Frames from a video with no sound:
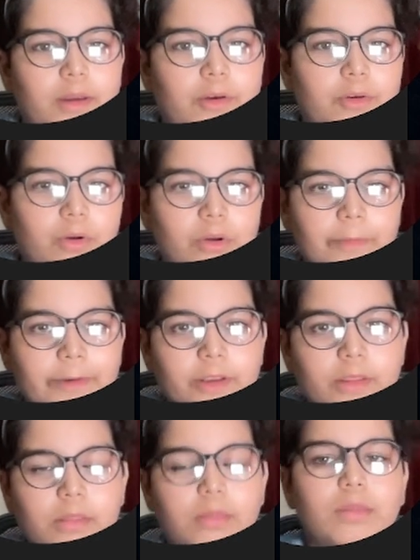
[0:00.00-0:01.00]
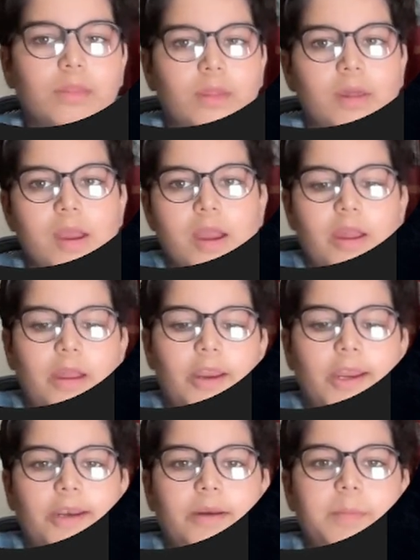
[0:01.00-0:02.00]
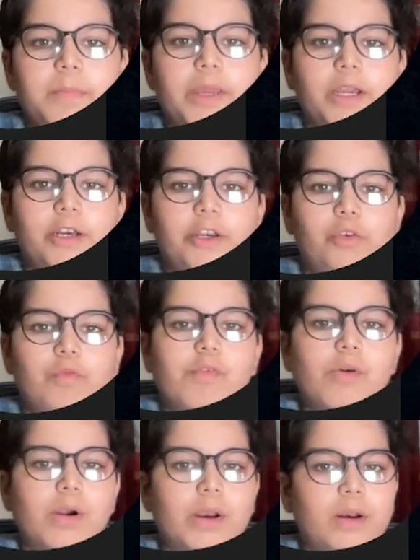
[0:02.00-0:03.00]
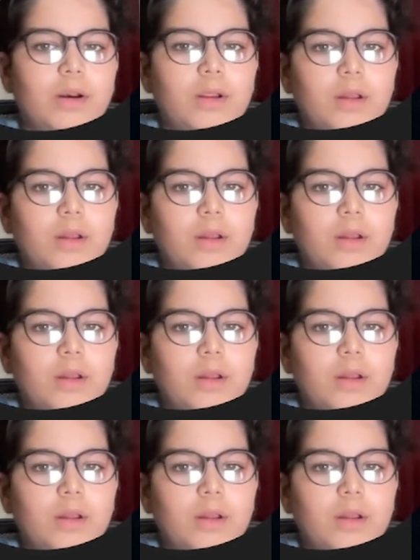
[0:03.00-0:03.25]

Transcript: Documents and make a new folder.